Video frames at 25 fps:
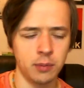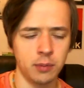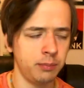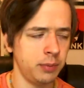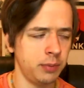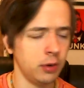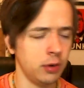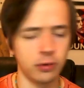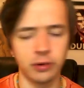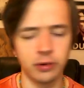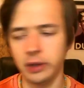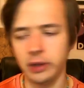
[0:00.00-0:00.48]

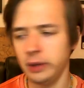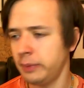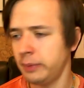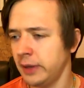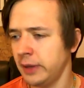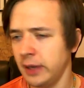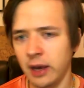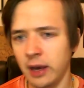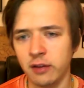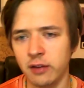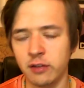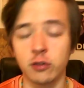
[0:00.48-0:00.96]
pure
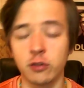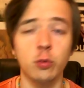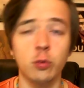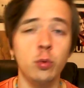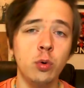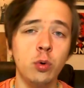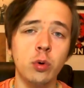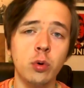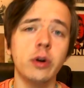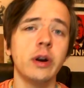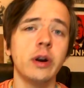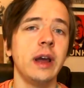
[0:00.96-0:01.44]
DPS,
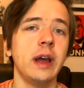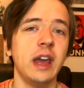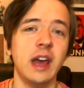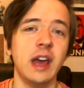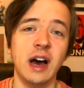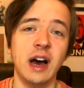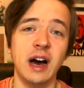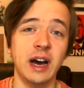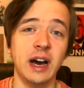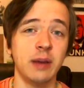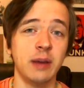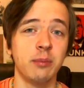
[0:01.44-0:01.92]
or a
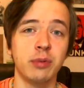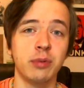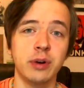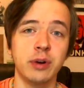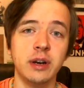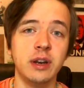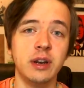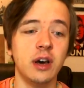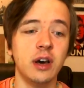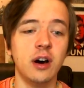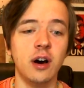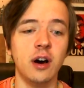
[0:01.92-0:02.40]

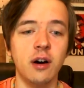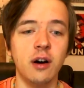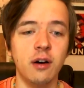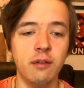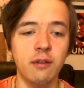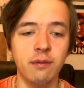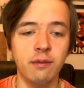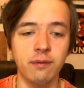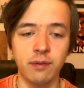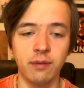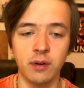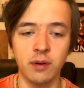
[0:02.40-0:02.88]
hybrid
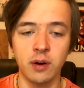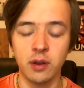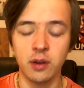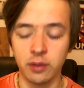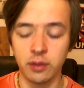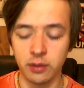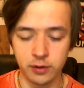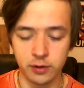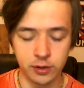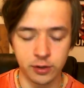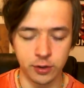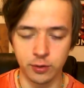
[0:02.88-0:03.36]
of
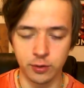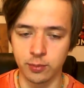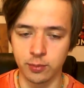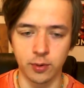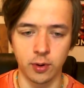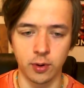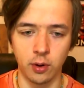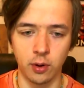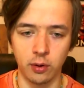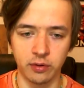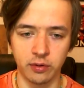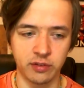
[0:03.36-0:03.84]
the 2
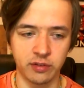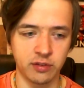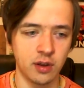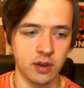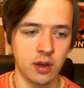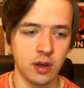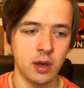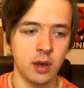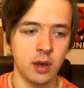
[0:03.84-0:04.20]
roles.